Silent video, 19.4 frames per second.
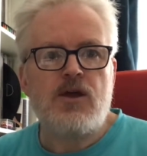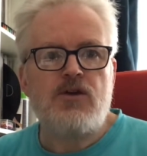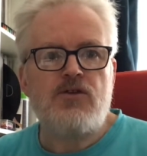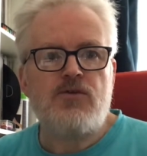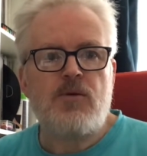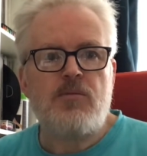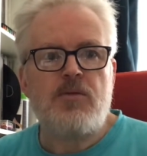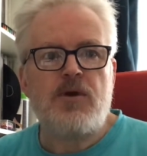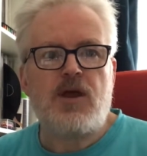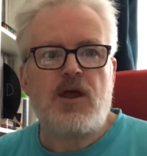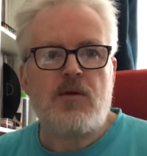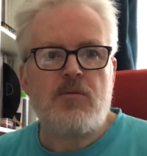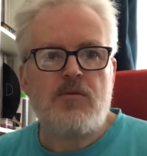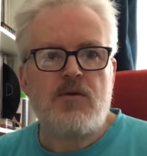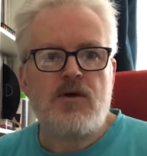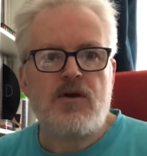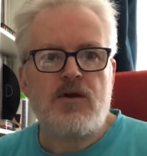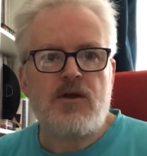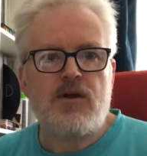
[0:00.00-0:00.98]
So I'm picking
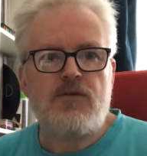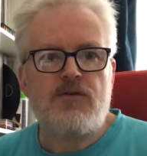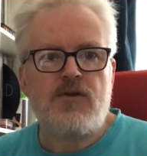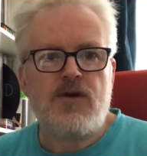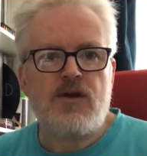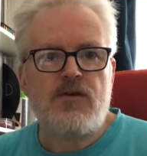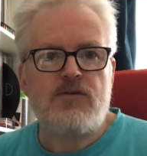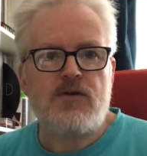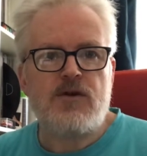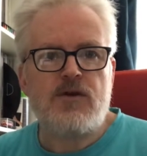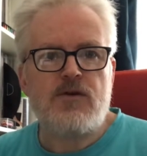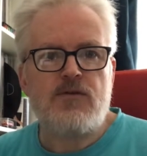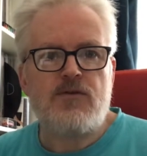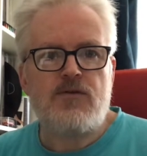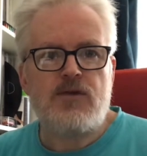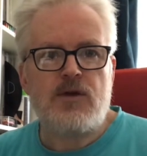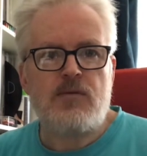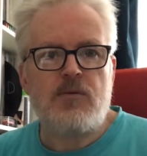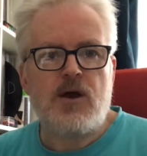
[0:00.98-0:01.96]
my favourite
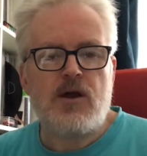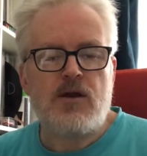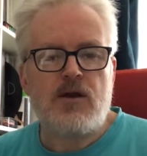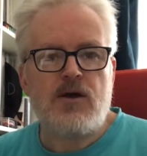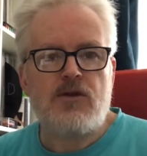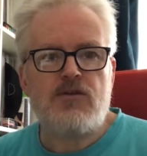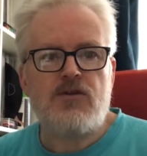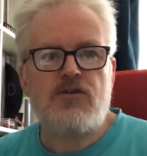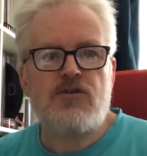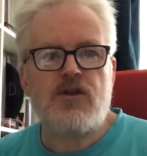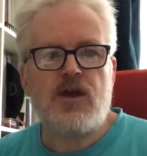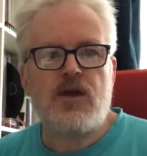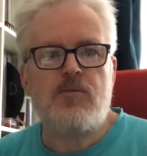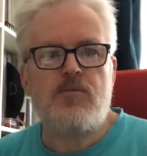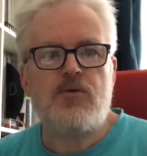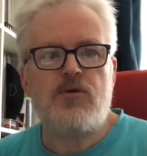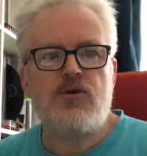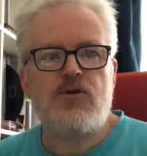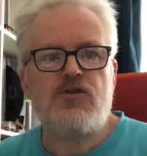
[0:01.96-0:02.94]
female artist,
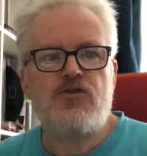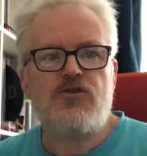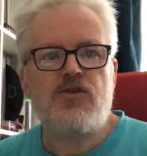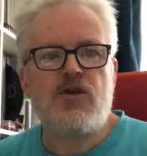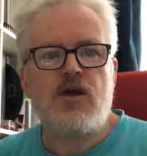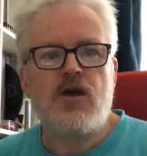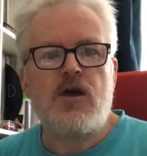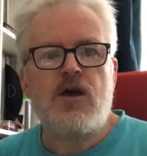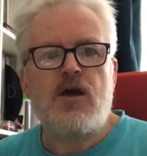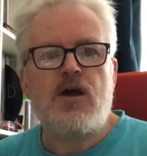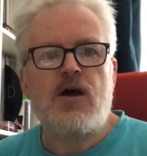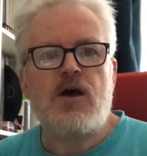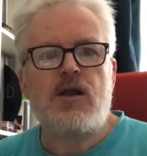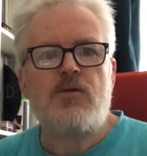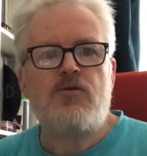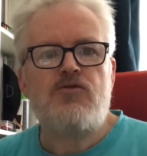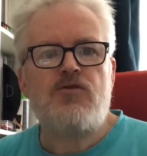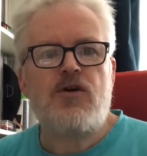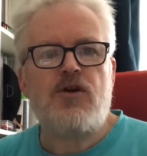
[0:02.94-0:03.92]
Kate Bush, and
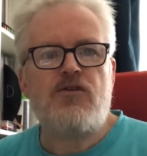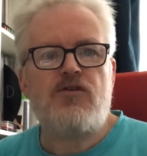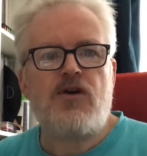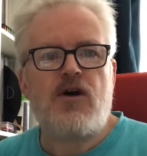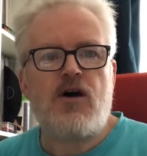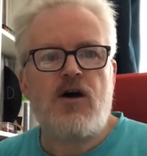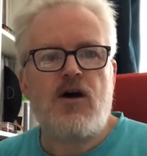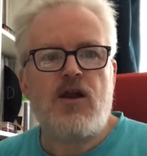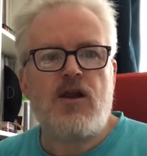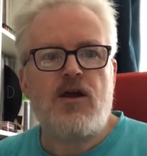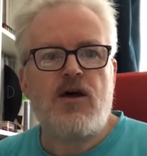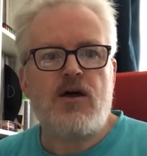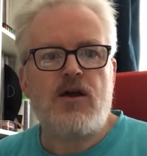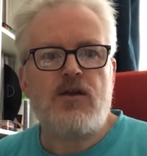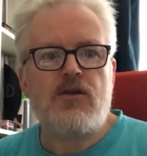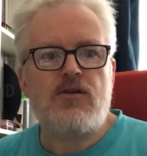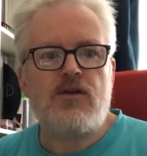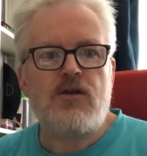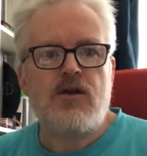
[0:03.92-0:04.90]
I'm trying to
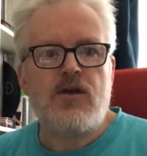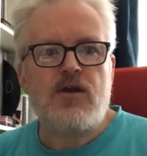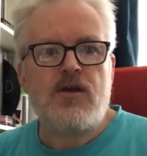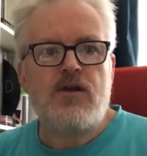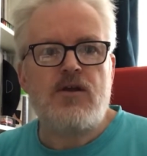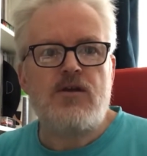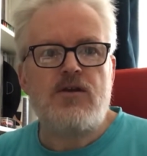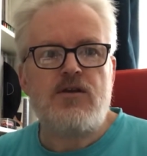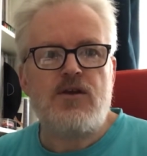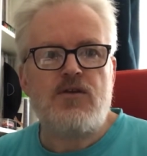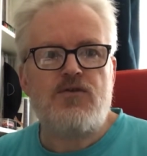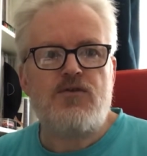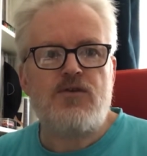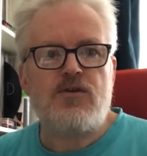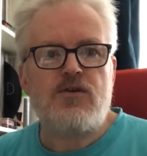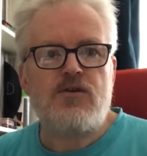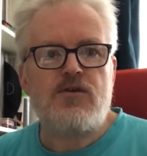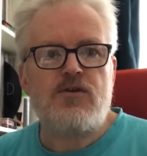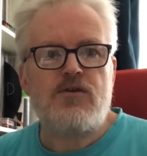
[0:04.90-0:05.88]
highlight
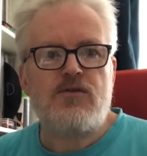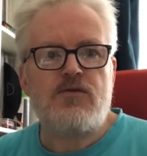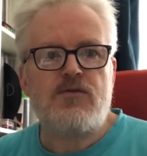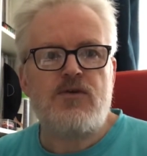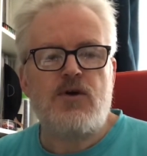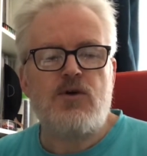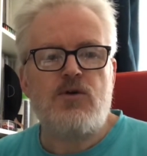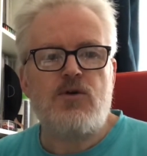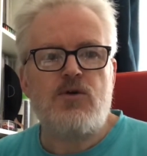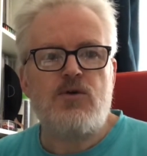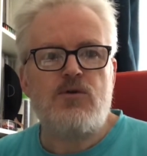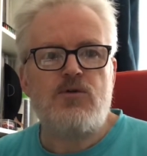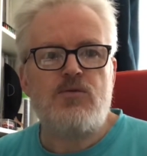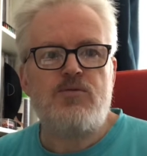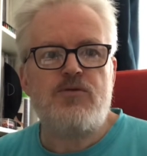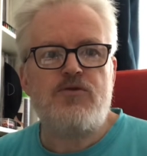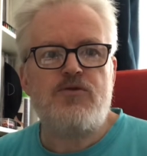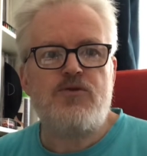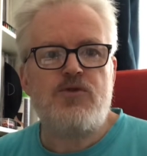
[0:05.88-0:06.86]
different vocal
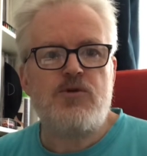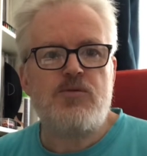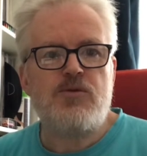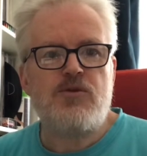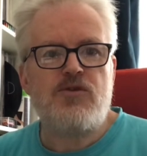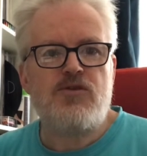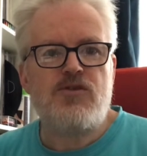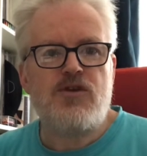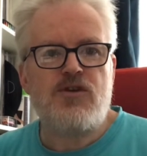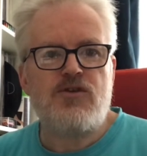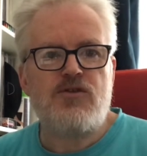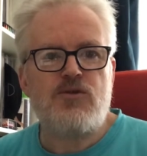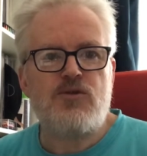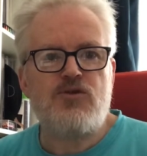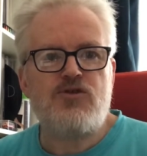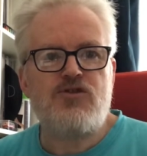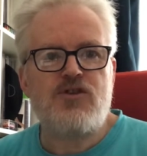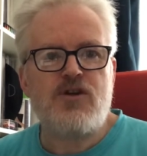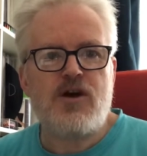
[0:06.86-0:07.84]
performances
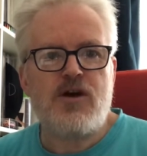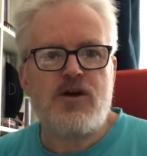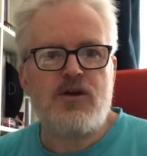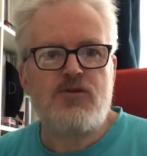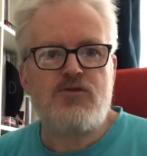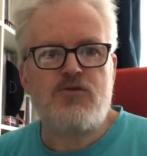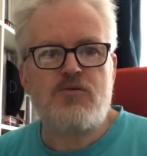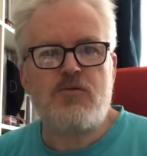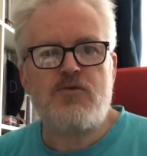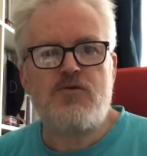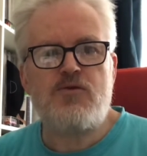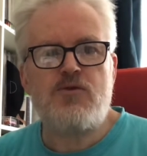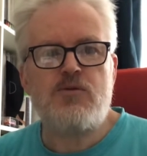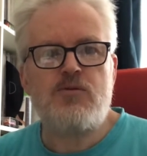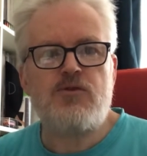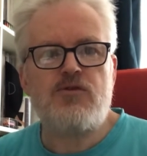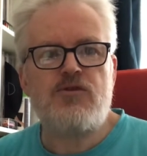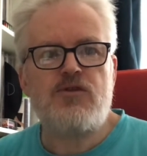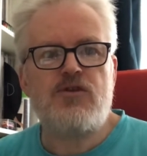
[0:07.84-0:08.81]
or styles of
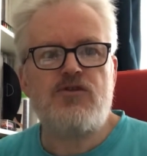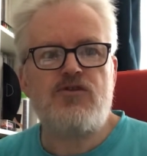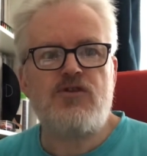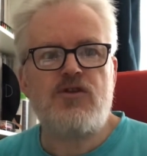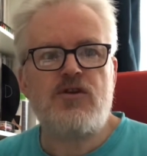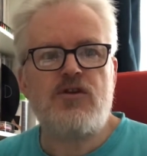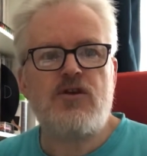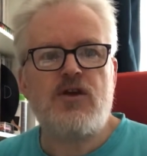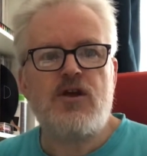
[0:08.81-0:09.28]
performance that she